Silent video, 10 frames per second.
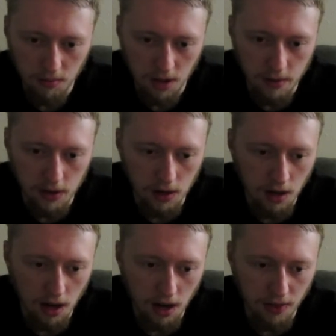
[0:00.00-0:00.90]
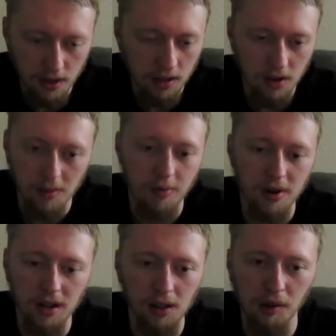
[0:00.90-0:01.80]
I mean, I think they're
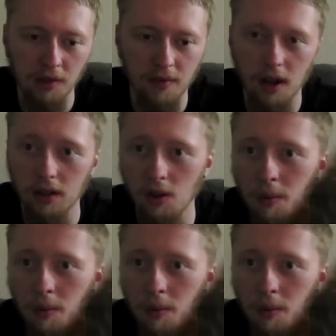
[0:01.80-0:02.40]
pretty close in value.